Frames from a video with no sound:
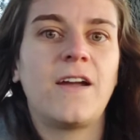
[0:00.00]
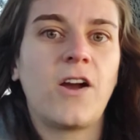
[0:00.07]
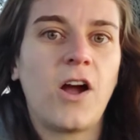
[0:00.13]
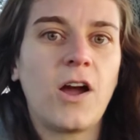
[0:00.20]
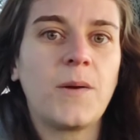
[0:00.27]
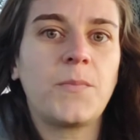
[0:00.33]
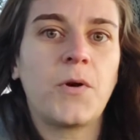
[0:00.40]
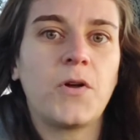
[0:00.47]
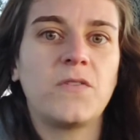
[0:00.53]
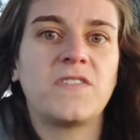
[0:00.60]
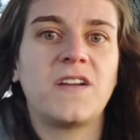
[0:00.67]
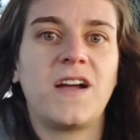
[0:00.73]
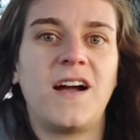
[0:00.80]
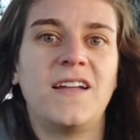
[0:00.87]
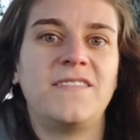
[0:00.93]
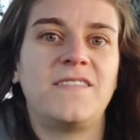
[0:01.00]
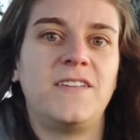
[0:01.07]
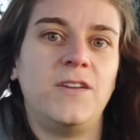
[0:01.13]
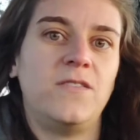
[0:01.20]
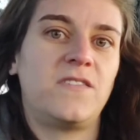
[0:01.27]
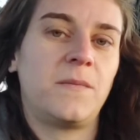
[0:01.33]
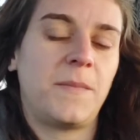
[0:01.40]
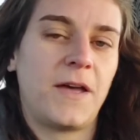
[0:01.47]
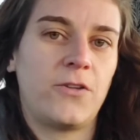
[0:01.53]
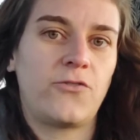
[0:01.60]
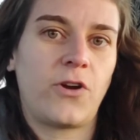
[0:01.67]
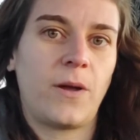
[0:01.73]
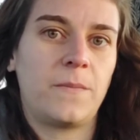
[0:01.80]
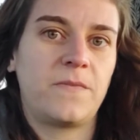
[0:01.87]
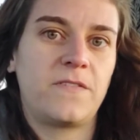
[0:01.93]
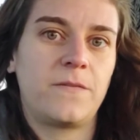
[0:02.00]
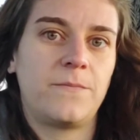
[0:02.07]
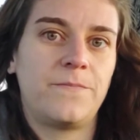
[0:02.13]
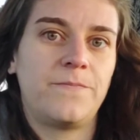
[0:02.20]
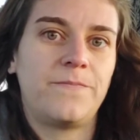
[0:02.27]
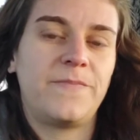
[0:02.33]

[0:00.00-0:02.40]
There are pros and cons to using mail drops.